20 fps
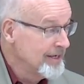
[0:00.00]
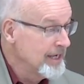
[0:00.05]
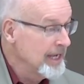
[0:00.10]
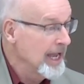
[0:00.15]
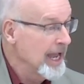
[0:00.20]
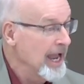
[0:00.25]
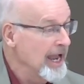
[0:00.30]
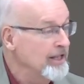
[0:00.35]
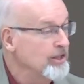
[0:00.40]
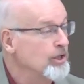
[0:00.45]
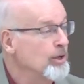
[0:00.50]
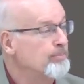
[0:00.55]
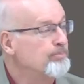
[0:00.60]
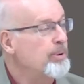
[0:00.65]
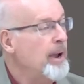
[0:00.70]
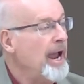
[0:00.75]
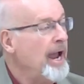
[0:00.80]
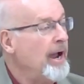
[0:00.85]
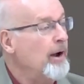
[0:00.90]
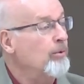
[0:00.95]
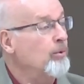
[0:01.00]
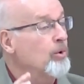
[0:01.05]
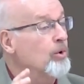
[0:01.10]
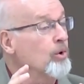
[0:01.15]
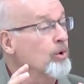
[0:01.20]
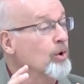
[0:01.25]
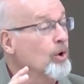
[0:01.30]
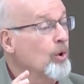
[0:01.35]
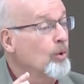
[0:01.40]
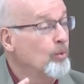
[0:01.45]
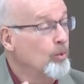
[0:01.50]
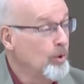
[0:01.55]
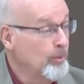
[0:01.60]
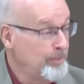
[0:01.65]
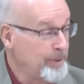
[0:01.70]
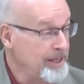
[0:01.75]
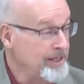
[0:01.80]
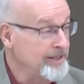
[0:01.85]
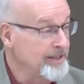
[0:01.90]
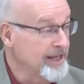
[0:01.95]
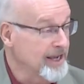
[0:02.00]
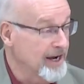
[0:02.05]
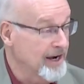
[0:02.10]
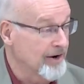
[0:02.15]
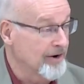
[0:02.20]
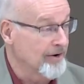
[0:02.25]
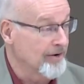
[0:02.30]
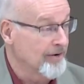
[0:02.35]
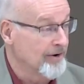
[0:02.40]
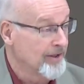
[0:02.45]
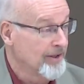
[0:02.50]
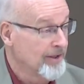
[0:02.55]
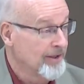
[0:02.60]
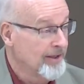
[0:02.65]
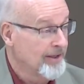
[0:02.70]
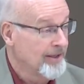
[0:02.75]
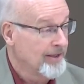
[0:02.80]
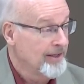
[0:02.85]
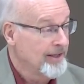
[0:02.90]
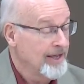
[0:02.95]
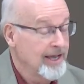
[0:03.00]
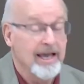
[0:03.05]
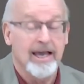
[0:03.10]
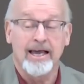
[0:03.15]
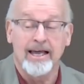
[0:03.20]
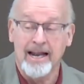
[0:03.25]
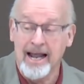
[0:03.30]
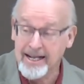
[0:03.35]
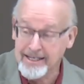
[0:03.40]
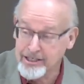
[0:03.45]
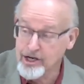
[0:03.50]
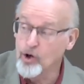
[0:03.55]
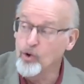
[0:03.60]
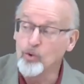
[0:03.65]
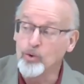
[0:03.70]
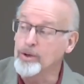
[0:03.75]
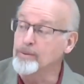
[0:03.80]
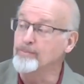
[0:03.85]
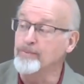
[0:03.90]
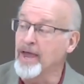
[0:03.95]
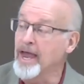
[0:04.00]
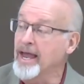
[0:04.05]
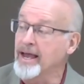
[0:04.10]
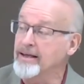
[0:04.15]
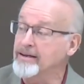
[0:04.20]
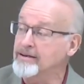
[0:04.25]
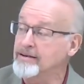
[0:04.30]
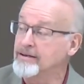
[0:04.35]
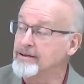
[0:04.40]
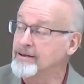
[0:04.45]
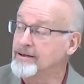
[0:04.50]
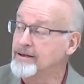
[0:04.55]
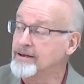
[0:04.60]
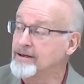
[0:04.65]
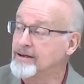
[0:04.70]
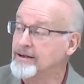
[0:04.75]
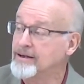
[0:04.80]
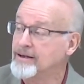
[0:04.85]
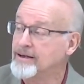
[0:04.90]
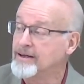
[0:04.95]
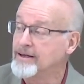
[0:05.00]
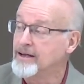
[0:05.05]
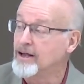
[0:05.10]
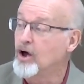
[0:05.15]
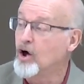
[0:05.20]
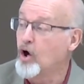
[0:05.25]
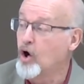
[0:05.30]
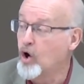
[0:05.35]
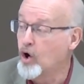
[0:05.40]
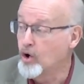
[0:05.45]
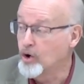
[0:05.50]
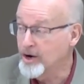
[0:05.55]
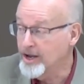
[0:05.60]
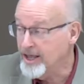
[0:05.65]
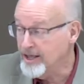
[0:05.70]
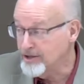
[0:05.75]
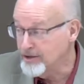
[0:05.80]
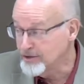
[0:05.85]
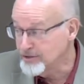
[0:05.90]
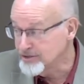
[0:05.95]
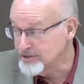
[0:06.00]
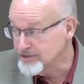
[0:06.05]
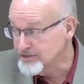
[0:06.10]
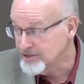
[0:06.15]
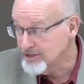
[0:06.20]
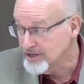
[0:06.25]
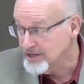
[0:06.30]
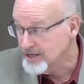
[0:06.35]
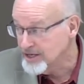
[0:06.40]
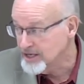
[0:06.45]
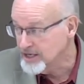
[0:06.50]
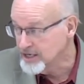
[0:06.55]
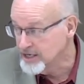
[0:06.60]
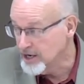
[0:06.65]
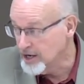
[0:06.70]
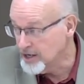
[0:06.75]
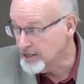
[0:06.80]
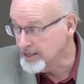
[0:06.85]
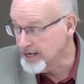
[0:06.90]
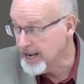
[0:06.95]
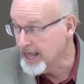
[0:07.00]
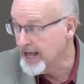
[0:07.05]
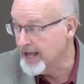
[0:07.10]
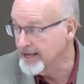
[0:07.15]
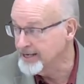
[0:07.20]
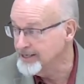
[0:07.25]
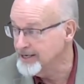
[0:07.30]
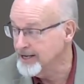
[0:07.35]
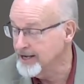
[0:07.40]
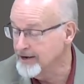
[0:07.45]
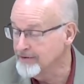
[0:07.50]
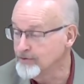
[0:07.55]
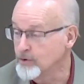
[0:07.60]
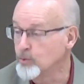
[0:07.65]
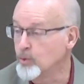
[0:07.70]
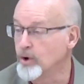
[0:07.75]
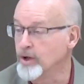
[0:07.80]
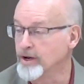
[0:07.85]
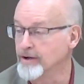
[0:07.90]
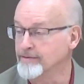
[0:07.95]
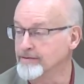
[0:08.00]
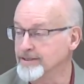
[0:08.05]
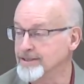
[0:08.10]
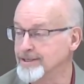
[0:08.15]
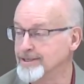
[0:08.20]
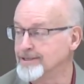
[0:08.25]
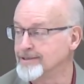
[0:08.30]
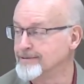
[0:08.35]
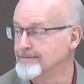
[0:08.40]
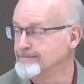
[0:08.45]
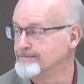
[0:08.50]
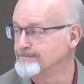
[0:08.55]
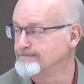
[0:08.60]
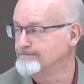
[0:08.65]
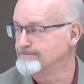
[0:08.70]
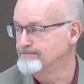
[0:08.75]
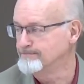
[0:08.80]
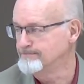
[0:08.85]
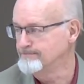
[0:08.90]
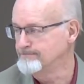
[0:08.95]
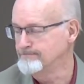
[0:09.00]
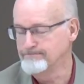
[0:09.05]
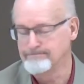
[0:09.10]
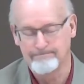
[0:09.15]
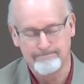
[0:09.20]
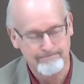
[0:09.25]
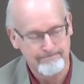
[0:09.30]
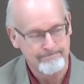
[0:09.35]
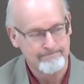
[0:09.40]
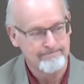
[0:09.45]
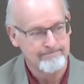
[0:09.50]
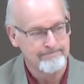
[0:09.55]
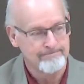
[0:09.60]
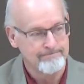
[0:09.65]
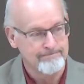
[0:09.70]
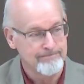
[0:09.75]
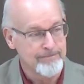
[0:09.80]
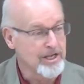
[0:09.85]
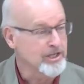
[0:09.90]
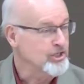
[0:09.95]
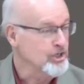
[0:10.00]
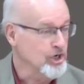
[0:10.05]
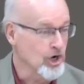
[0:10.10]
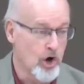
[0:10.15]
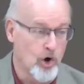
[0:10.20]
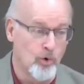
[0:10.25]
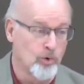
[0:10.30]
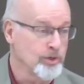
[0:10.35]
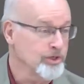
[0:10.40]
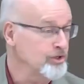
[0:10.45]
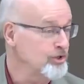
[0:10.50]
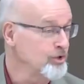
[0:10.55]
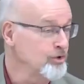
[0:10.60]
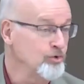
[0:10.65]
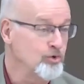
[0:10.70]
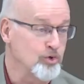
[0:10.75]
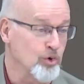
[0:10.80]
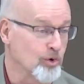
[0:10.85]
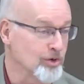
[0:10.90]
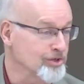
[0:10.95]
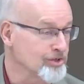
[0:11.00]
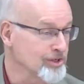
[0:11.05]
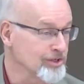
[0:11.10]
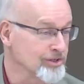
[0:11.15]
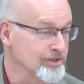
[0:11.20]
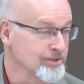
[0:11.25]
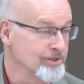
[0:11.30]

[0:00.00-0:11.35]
And the power will be there. And I told him that. Or else, God lied to every one of us. That's the only two choices.